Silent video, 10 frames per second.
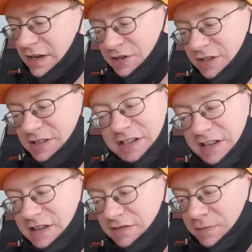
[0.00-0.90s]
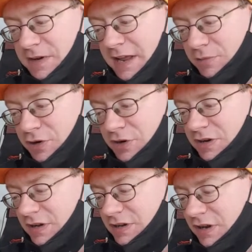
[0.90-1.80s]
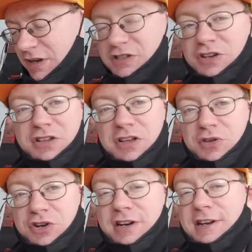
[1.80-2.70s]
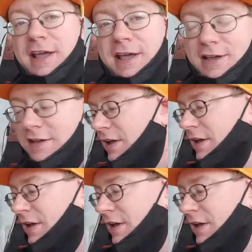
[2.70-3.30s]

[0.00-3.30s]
as you can see from the neighborhood, Duskull Community Day.